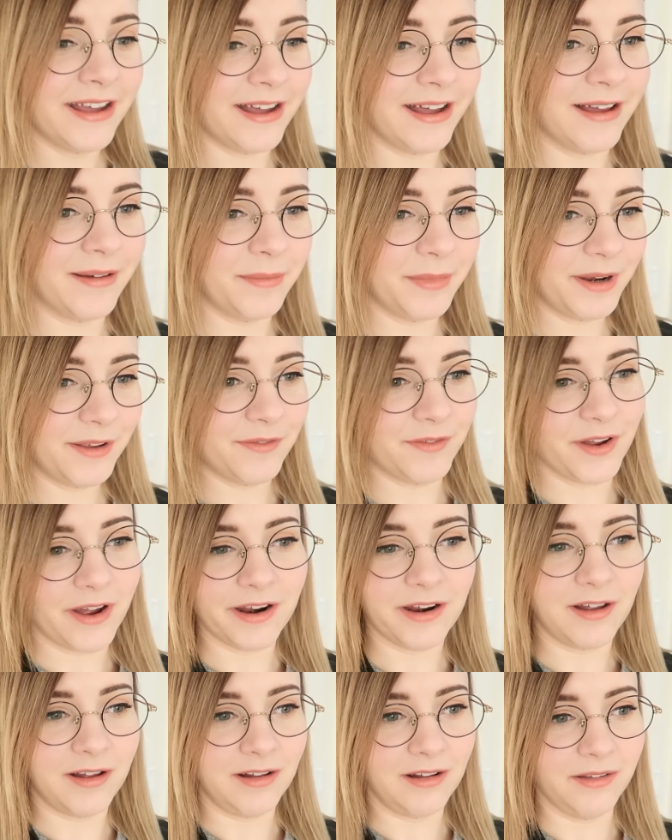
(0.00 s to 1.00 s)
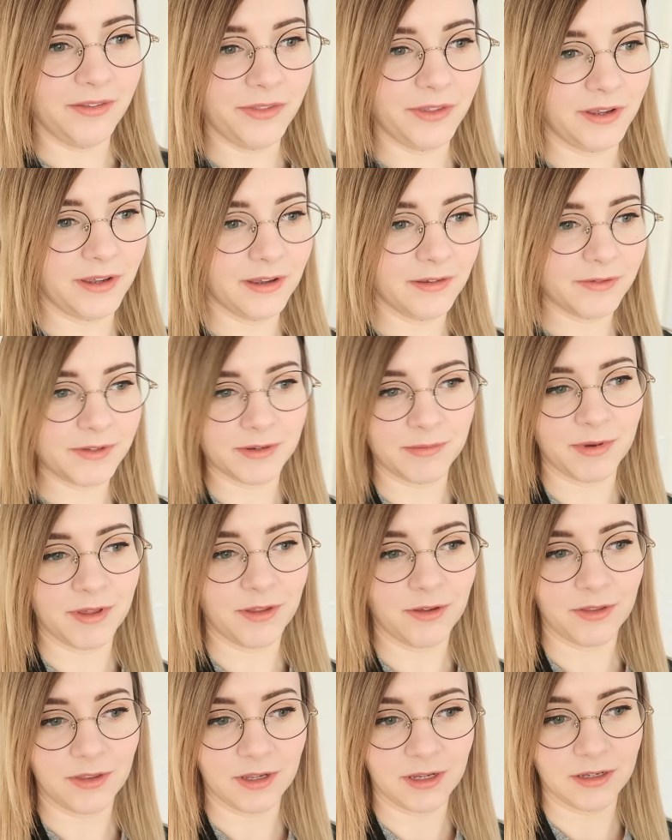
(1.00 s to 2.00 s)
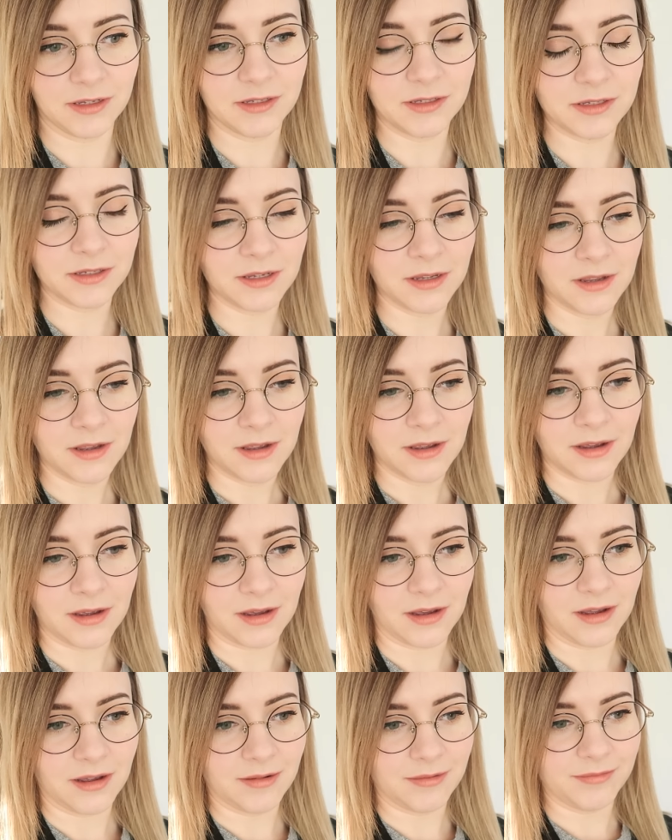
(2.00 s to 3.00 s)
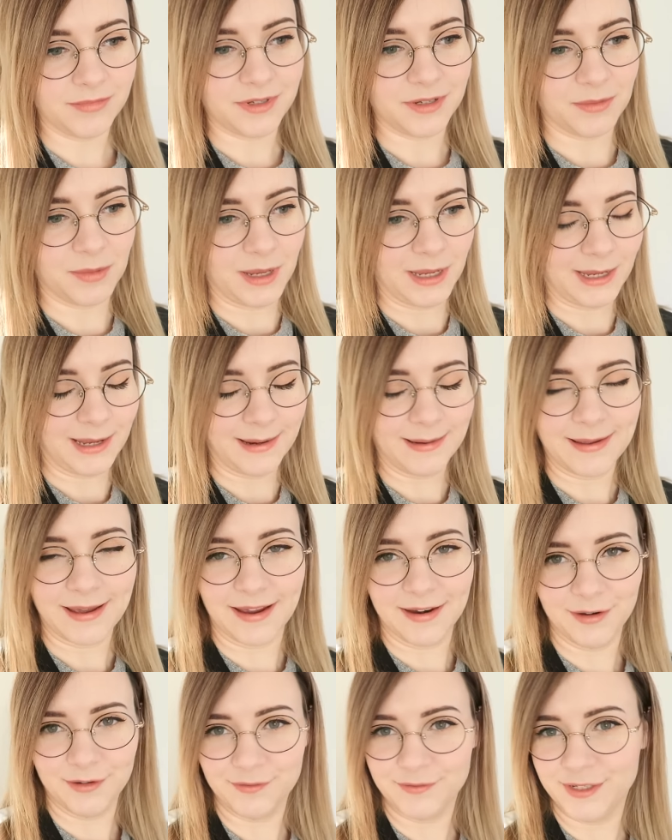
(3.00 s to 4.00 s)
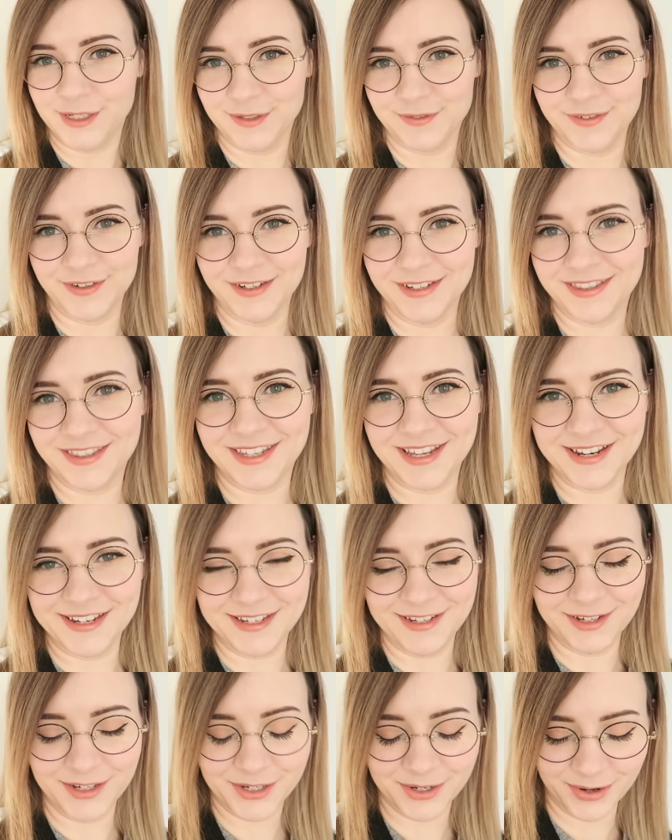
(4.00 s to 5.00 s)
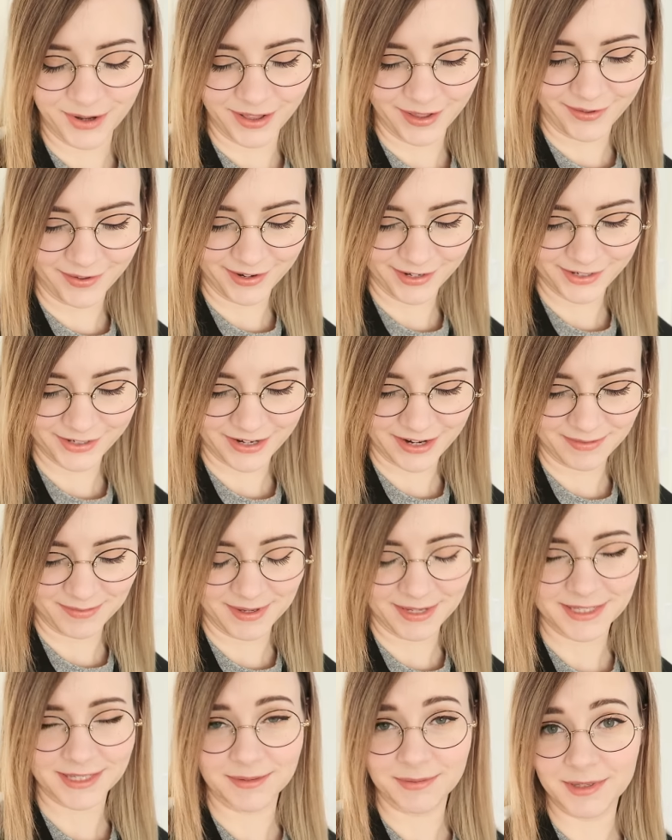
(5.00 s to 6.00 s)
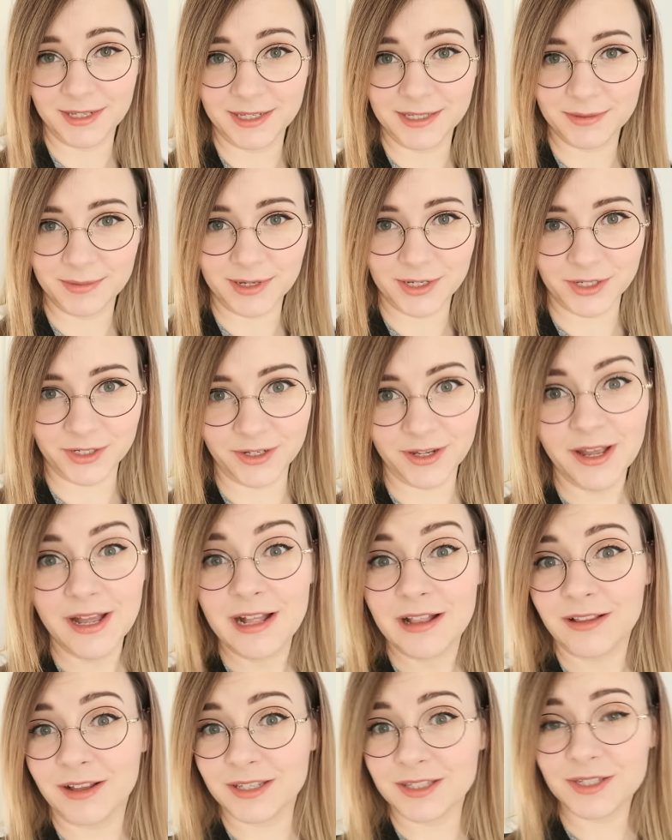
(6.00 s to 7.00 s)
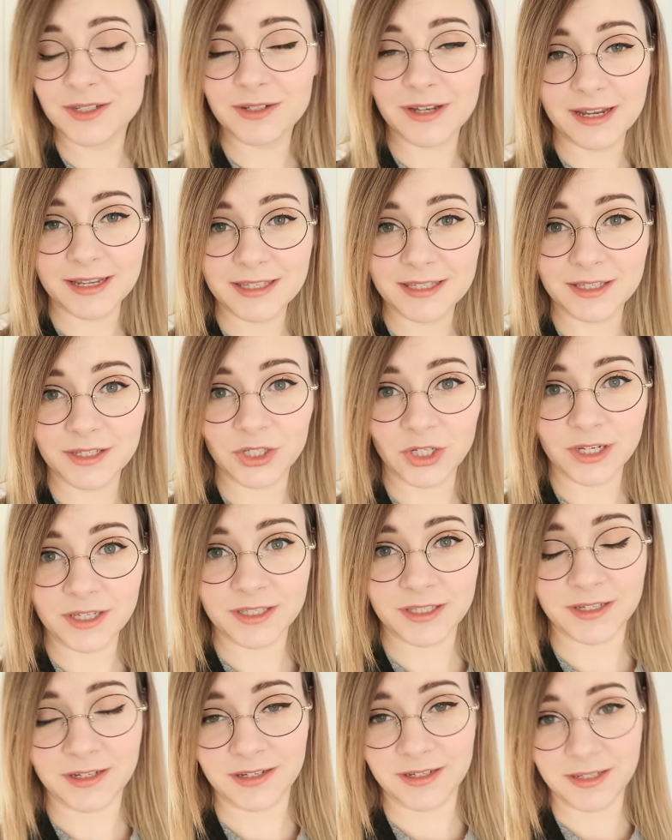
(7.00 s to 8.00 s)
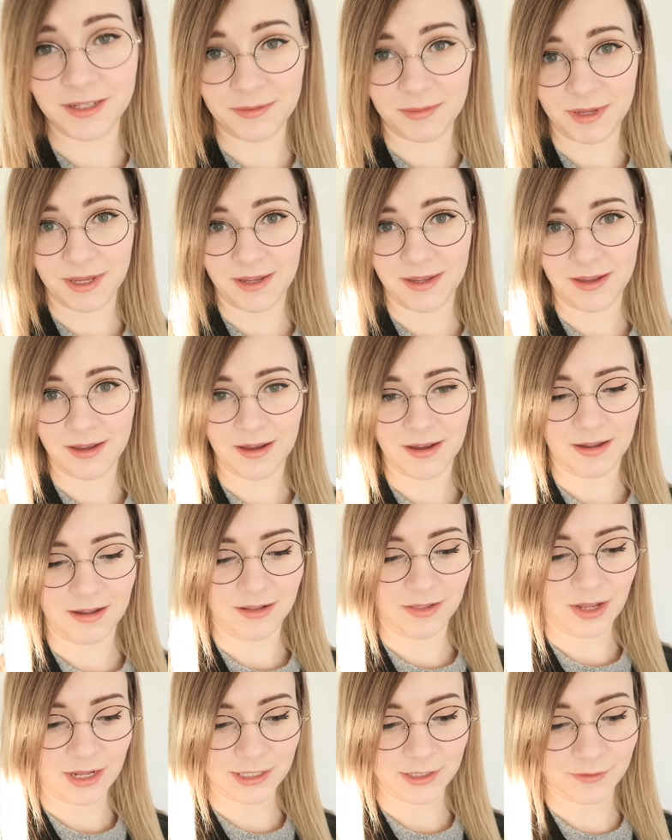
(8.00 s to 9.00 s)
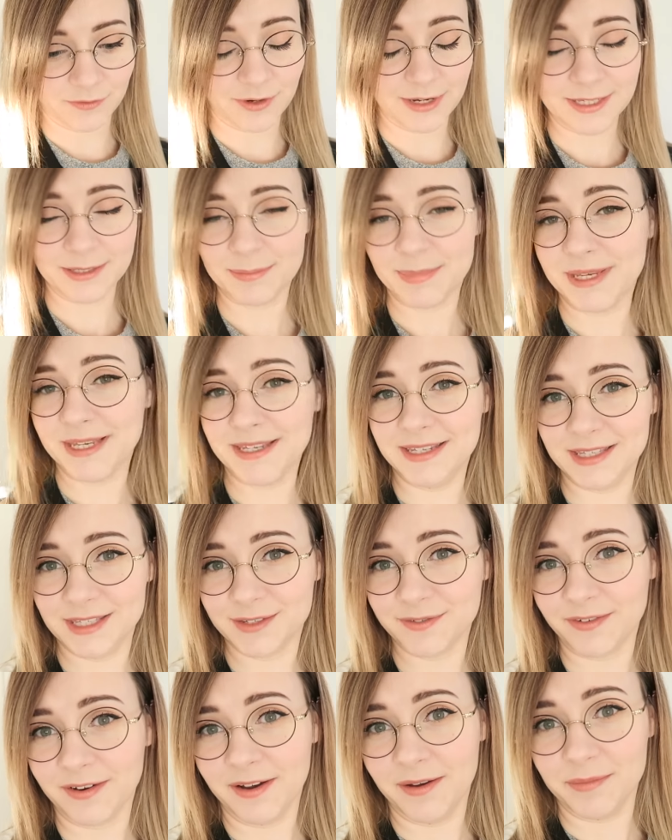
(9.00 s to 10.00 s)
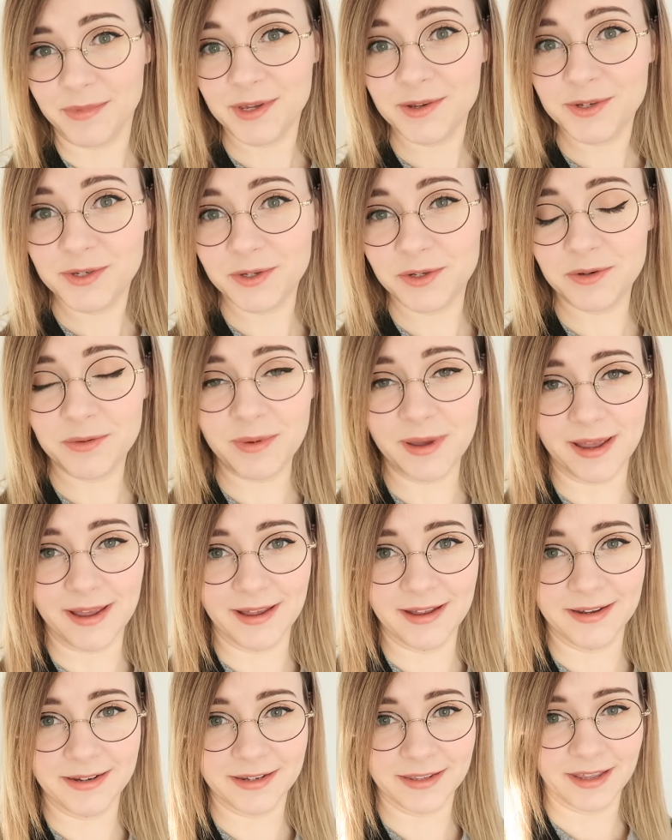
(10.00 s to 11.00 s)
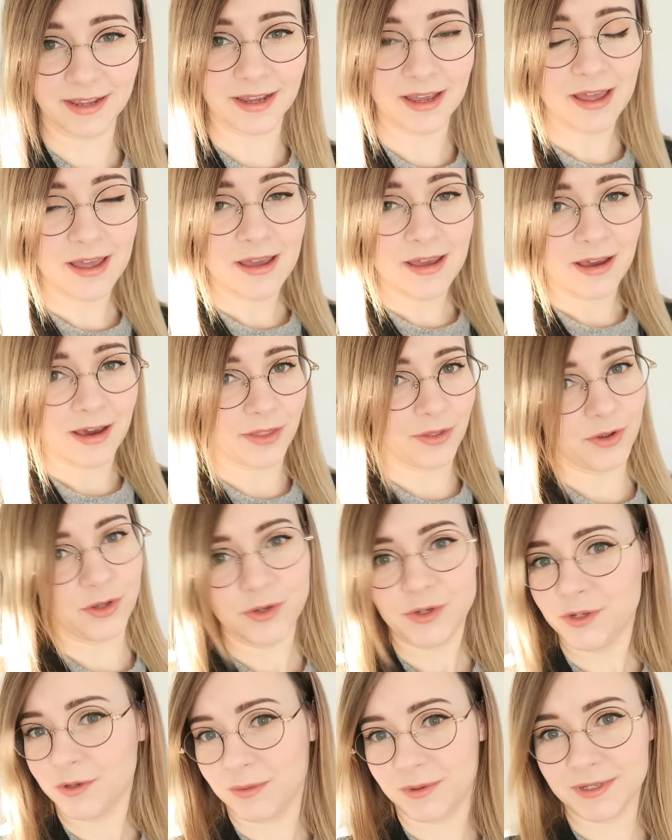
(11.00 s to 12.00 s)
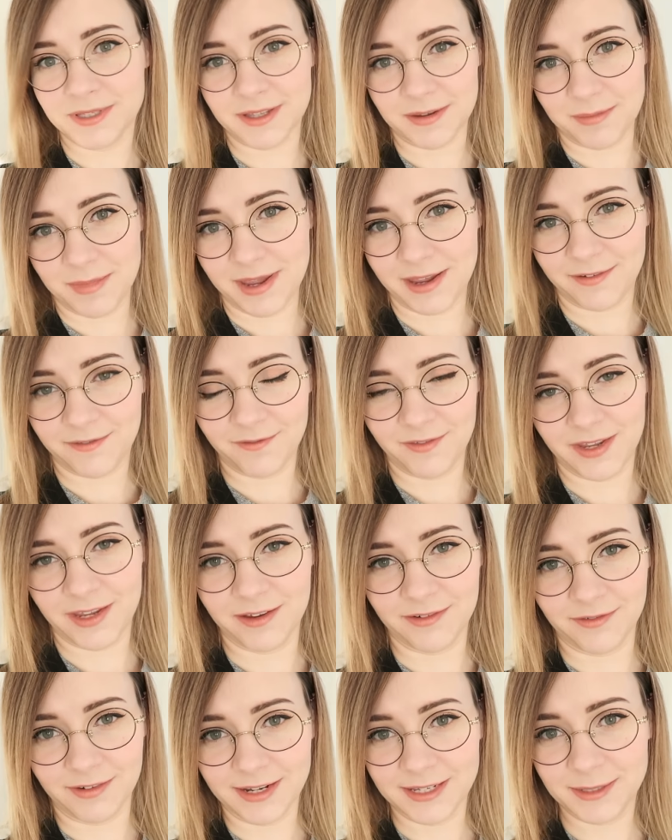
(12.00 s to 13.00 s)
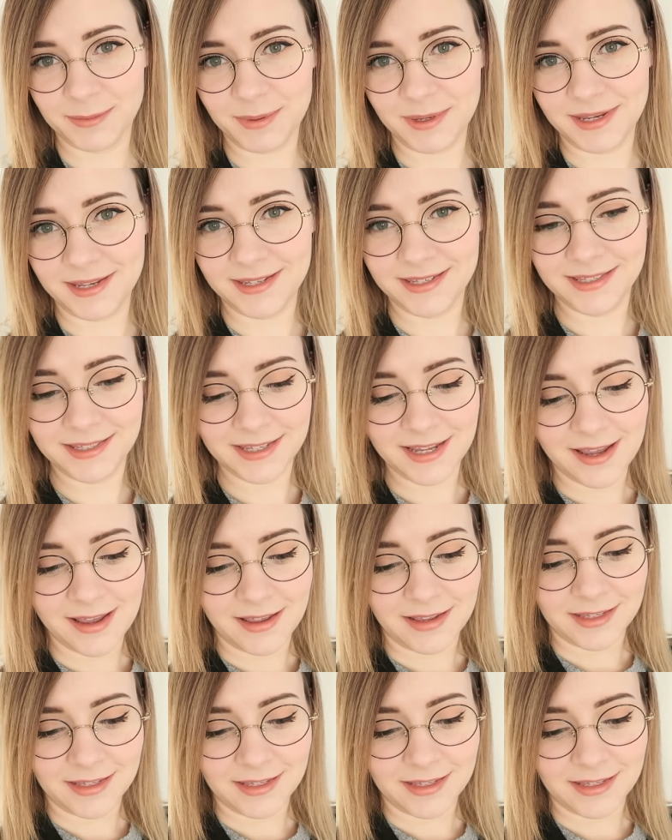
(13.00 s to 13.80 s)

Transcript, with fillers: Um, but if not, I'll think of some other things um, to make it kind of different than usual. I want to try and make something special. Lots of you guys suggested to me uh, lots of recipes from YouTube and like other YouTubers that make vegan recipes.